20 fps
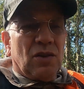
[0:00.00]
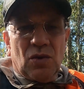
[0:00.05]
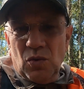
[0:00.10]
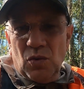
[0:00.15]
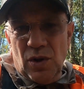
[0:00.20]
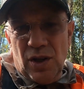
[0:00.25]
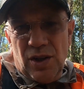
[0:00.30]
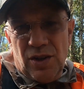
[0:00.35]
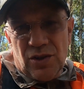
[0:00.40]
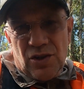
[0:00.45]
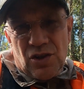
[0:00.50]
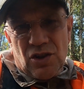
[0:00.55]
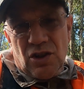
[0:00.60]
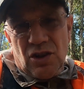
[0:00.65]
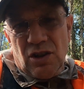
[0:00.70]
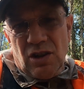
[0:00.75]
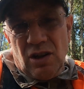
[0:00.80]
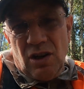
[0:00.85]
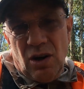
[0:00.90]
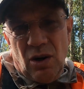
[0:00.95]
The weather's
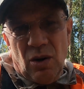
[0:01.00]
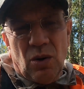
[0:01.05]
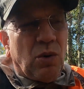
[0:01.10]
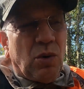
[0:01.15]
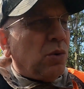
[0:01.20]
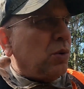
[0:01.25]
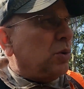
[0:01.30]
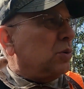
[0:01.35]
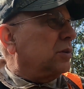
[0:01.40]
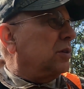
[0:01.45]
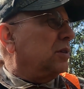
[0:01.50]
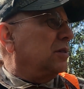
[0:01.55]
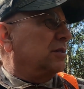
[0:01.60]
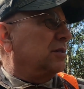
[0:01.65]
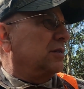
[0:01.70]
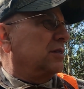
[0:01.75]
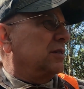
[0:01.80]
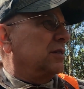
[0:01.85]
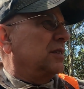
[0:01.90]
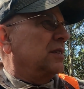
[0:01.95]
cold.
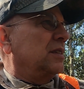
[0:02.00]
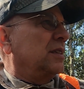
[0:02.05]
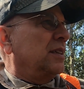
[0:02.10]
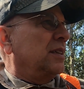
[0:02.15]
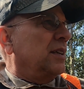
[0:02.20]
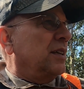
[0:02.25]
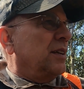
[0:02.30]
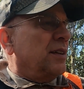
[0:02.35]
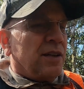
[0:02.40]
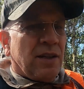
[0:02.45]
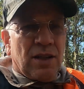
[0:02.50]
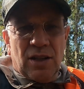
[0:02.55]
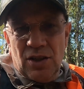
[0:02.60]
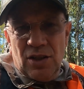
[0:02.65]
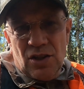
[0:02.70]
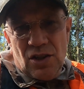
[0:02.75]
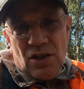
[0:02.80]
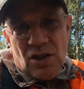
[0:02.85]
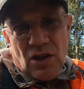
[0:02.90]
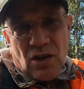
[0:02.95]

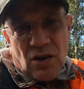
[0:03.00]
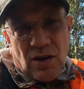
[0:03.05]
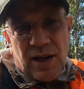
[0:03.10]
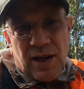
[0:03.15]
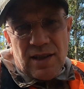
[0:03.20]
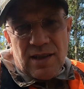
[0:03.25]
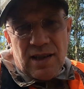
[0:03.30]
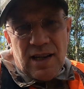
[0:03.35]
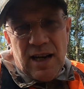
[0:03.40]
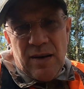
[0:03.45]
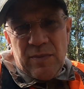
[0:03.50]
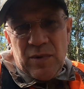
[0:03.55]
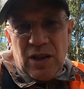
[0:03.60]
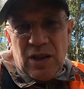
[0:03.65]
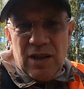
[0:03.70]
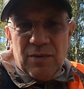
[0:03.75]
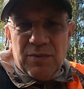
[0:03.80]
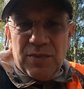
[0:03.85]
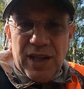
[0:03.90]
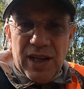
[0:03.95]
This is a great time to
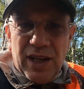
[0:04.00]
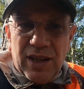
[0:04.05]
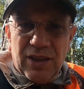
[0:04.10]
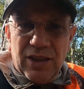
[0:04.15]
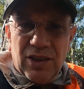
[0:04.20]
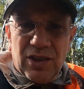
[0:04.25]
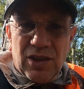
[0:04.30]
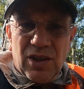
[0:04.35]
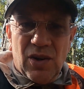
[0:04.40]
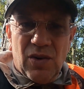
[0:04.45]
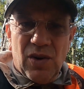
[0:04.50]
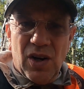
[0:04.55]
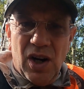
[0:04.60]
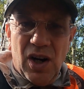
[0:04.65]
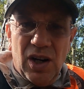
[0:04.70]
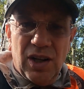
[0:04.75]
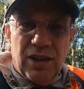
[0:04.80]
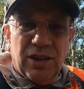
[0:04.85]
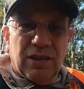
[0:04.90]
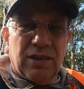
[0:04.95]
come down here and go
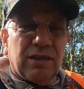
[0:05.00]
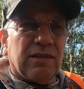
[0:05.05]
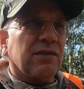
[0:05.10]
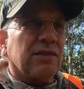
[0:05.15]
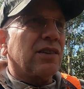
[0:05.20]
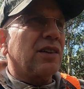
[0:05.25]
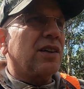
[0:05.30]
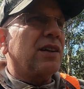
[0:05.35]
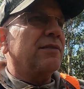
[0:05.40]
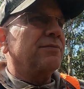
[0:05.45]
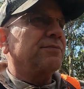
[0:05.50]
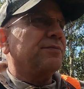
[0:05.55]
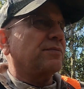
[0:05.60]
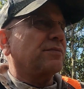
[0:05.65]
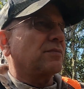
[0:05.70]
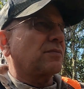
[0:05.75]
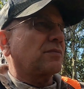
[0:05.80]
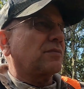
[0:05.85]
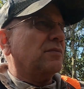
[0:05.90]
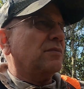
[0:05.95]
hunting, okay?
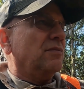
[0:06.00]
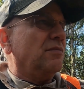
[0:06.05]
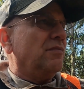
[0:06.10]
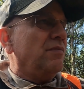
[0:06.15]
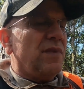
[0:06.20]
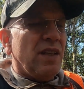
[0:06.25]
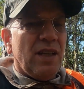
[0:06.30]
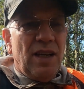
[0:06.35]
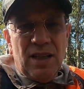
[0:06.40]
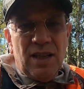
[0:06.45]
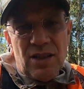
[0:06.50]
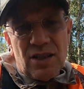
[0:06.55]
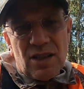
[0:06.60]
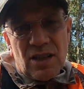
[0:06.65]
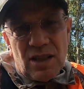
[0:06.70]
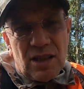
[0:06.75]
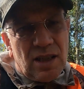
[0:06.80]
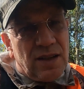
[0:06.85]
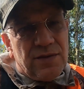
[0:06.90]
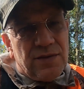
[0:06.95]
I
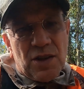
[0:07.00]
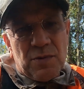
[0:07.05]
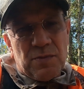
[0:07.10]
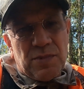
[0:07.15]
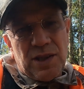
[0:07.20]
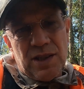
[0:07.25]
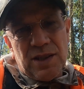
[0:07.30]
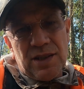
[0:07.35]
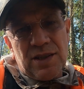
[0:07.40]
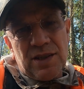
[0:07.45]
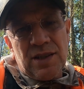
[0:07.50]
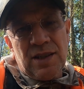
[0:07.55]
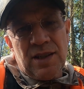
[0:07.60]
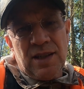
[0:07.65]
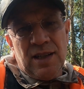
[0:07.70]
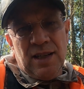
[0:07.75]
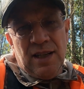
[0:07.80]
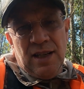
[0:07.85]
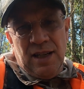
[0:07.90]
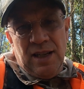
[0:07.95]
just love this place,
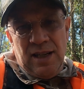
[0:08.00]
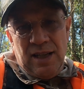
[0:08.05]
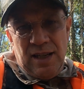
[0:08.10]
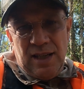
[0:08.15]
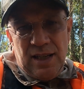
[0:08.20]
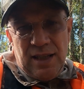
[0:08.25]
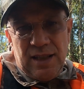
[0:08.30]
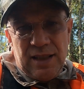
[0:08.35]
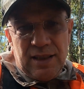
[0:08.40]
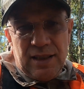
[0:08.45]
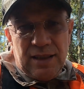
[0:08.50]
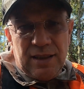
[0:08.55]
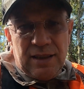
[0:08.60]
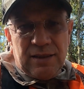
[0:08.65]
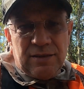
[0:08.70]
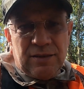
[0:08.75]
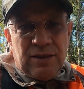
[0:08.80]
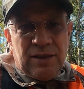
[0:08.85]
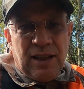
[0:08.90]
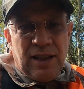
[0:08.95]
and
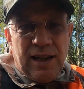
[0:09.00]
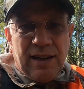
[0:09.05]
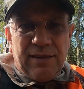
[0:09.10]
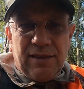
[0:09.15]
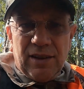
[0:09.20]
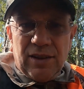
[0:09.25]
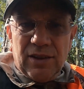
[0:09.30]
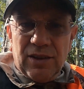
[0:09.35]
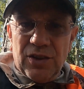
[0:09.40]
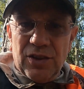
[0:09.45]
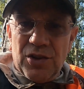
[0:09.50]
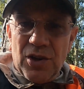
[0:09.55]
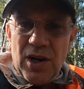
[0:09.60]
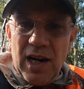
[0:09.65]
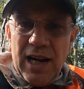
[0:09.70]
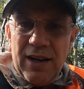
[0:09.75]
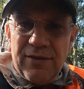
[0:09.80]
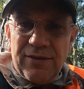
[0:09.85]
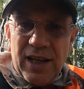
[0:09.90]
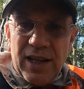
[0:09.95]
I think the
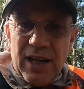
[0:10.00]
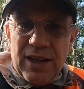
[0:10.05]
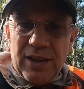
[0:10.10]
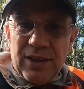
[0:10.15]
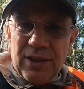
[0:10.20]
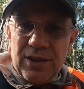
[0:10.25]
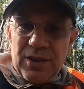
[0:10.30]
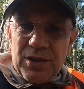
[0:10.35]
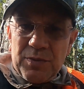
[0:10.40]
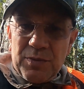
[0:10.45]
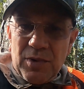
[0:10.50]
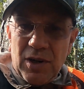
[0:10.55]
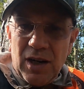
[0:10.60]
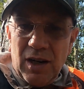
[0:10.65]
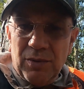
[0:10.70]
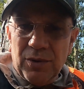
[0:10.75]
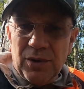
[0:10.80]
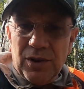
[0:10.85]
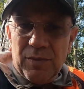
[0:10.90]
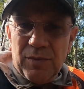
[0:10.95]
drive down here is
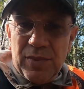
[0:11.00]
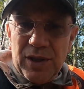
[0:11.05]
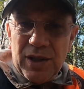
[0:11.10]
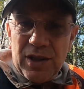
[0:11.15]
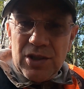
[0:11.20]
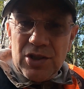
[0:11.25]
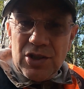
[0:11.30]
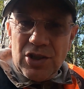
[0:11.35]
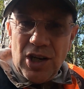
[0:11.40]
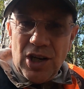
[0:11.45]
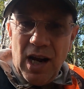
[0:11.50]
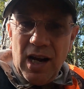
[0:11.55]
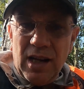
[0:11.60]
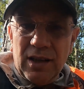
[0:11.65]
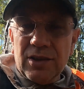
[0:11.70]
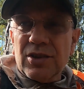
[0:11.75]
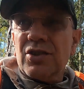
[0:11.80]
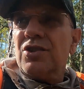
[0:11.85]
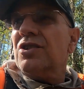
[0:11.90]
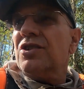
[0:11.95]
probably the biggest
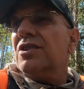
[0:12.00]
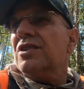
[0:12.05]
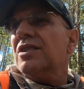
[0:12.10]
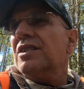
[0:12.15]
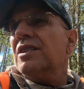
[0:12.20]
challenge.